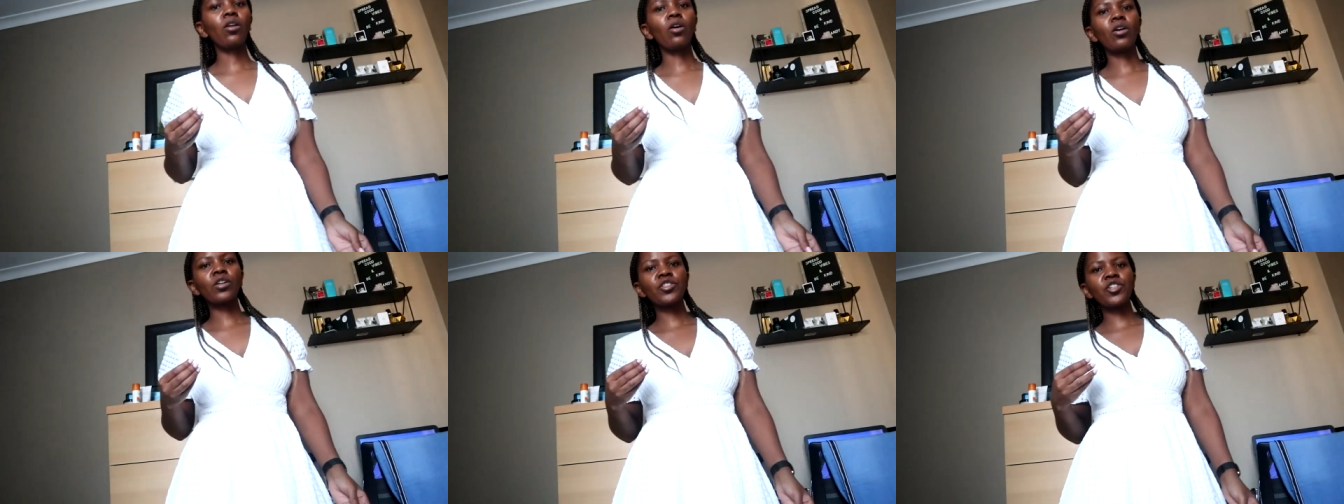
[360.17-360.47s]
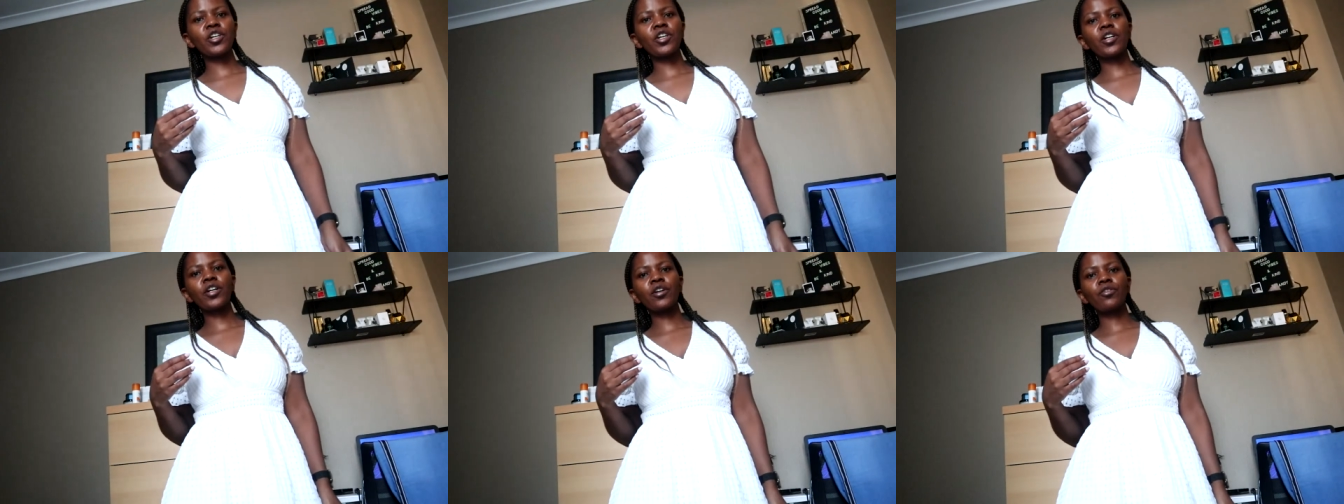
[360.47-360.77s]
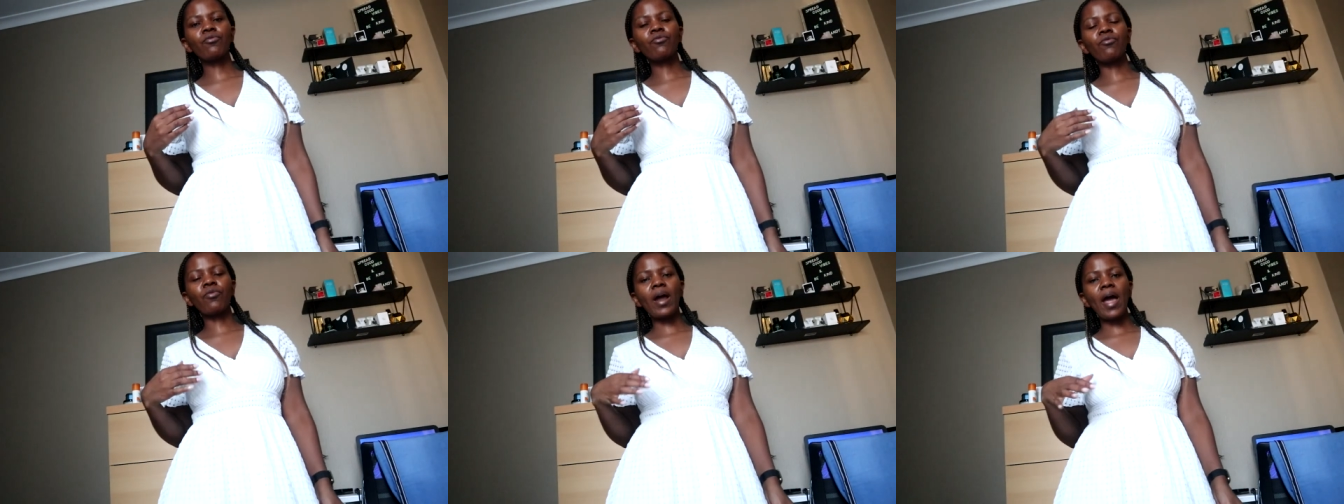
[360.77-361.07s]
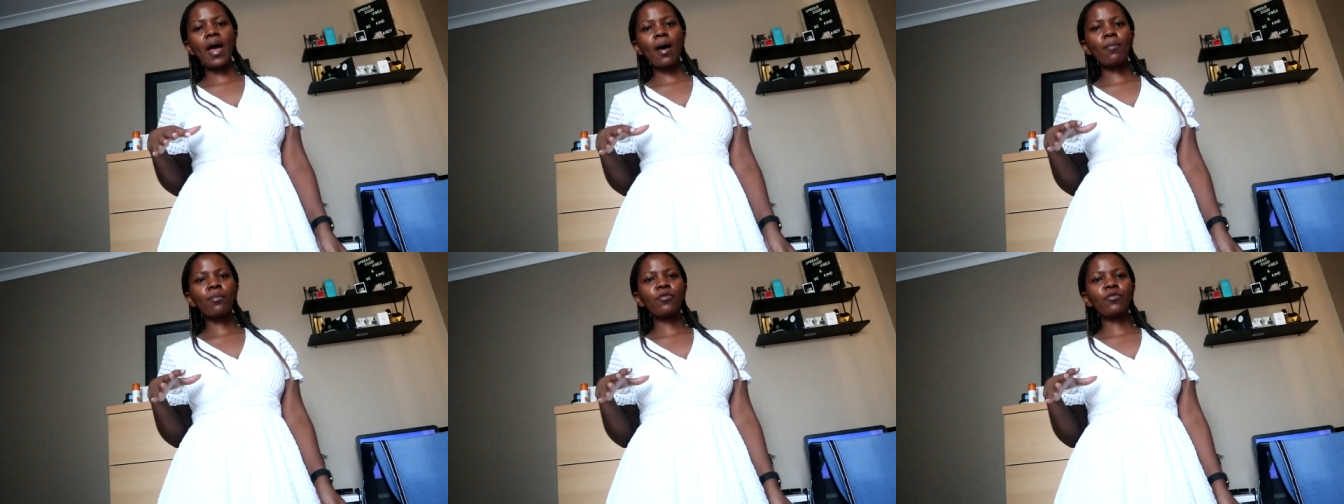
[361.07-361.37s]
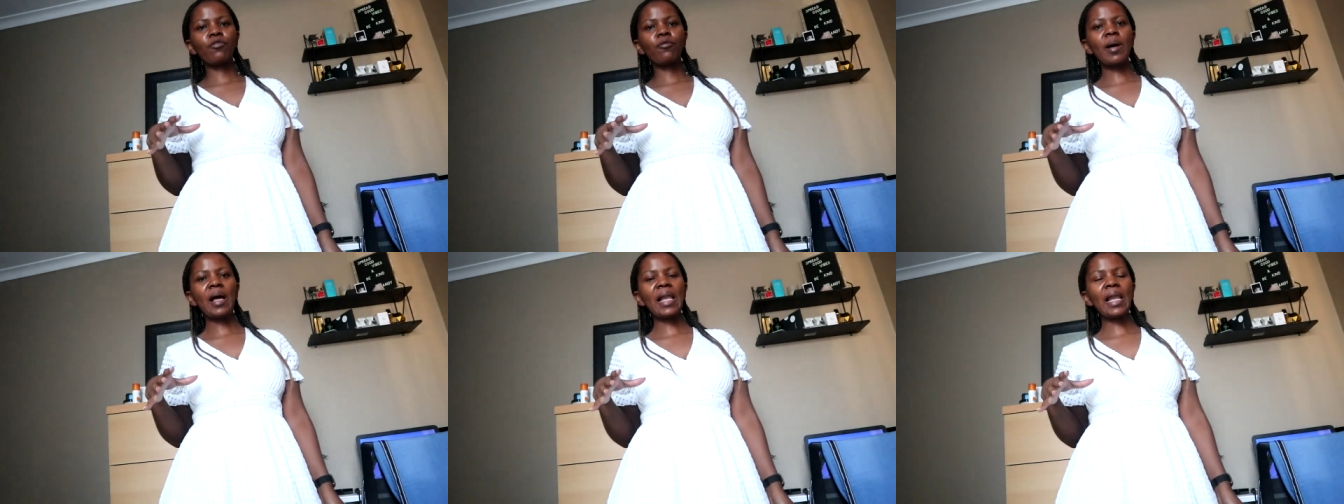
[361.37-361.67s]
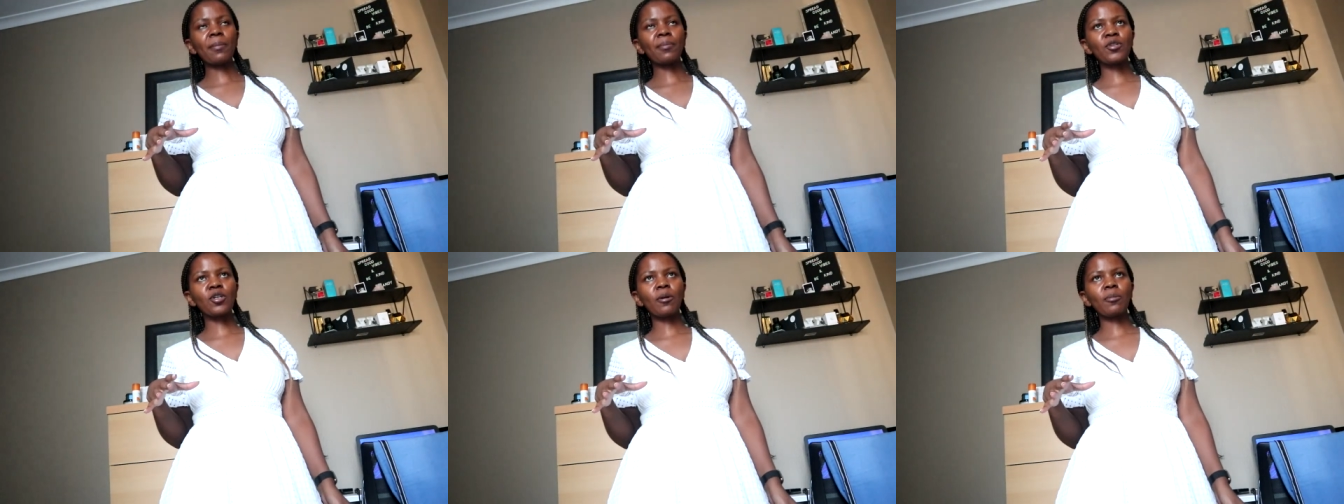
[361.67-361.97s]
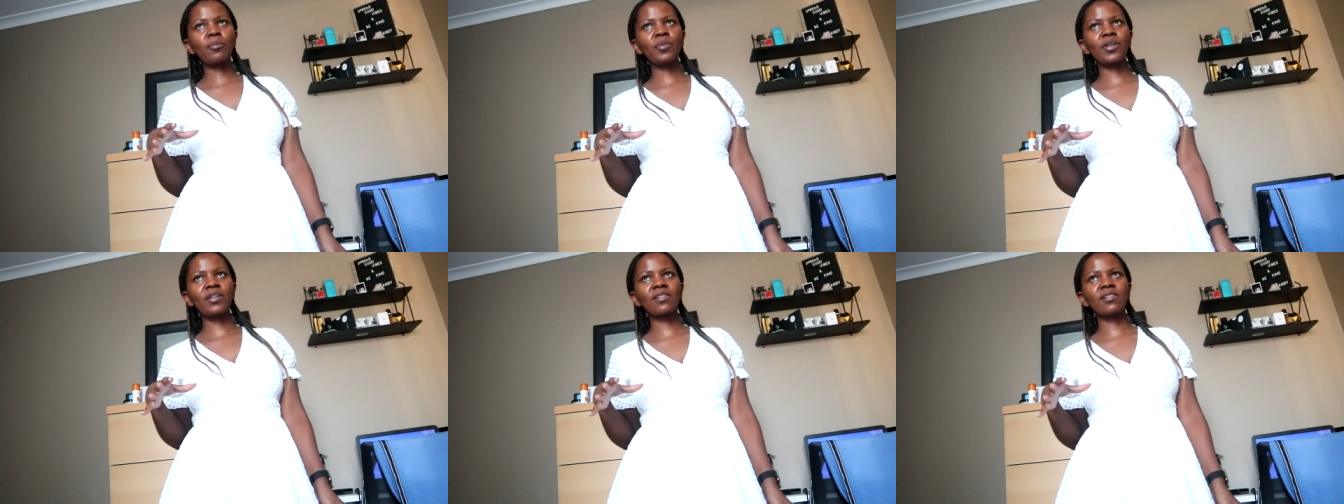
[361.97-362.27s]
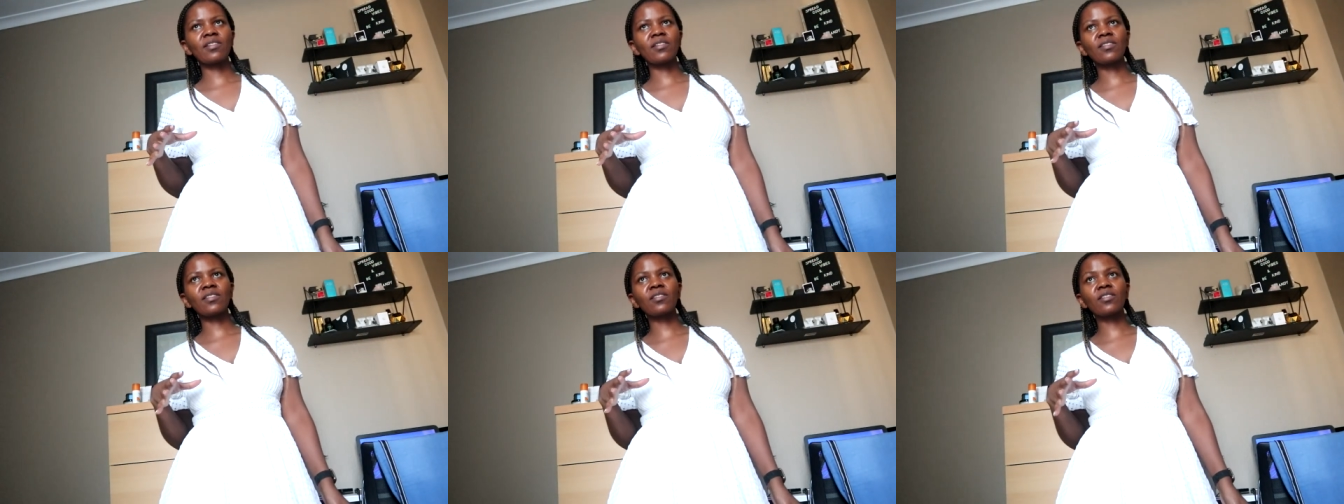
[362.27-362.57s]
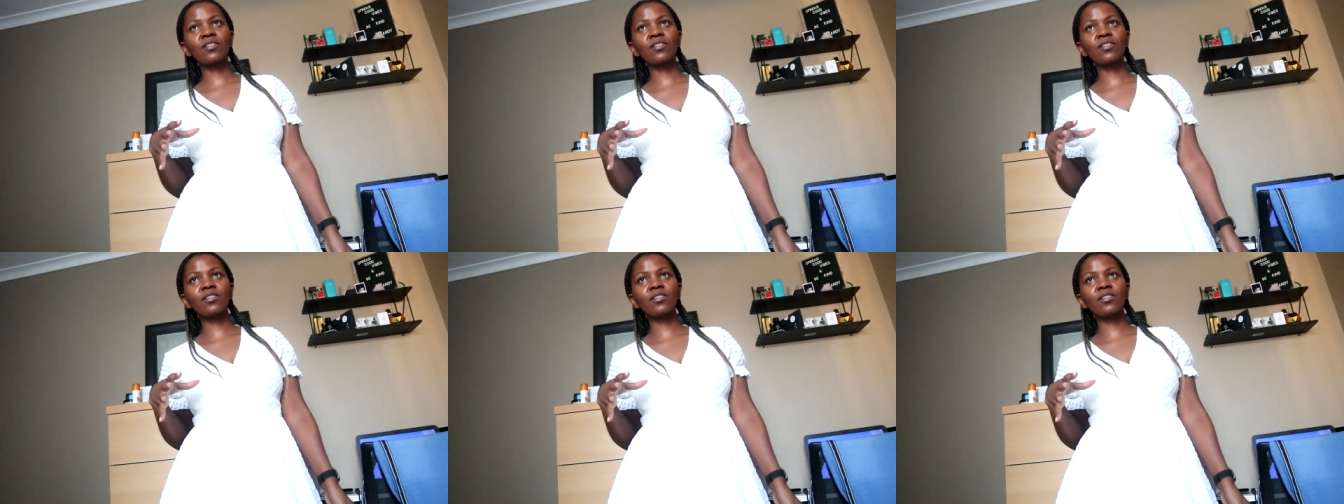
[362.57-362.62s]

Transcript: larger RAM for my laptop because it is